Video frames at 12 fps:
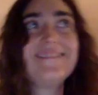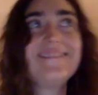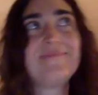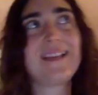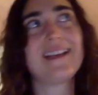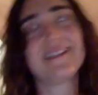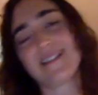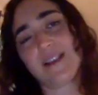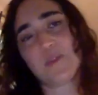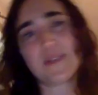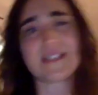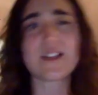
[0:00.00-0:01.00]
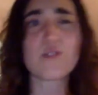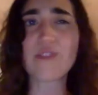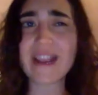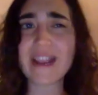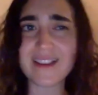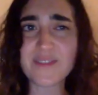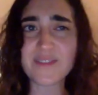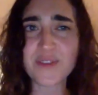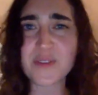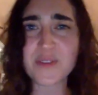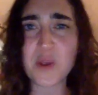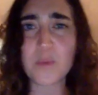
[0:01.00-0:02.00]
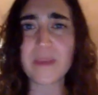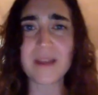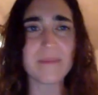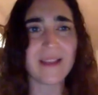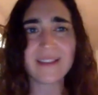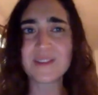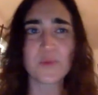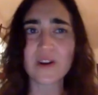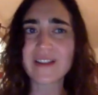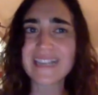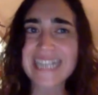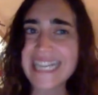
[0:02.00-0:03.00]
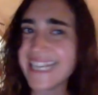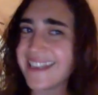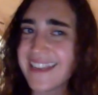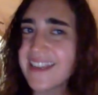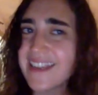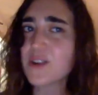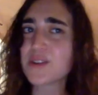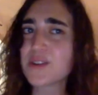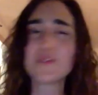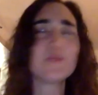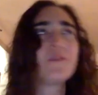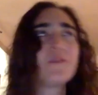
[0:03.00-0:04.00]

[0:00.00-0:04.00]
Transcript: because it was degrading for Ethiopian men to work in cleaning or to do